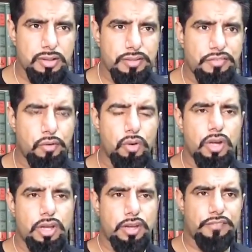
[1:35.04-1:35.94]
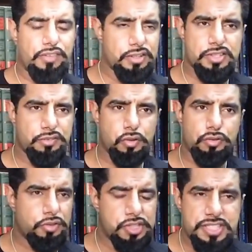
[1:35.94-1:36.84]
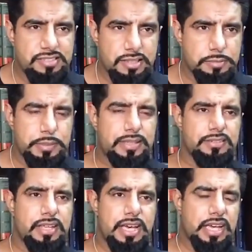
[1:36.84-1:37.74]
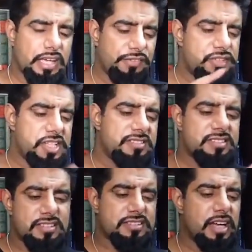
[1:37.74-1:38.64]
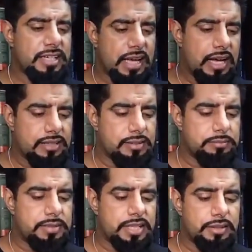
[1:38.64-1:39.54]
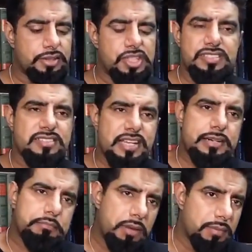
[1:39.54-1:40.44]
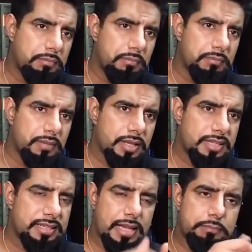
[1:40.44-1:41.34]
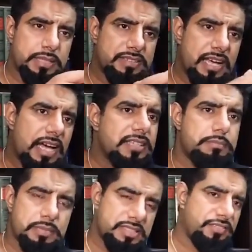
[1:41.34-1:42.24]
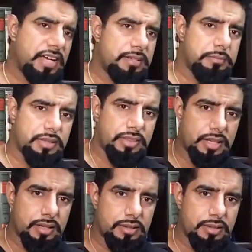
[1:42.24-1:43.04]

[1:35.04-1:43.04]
for first of all, for Jesus, because if Jesus is like Adam, then Jesus had a mum. Then that means Adam must have had a mother.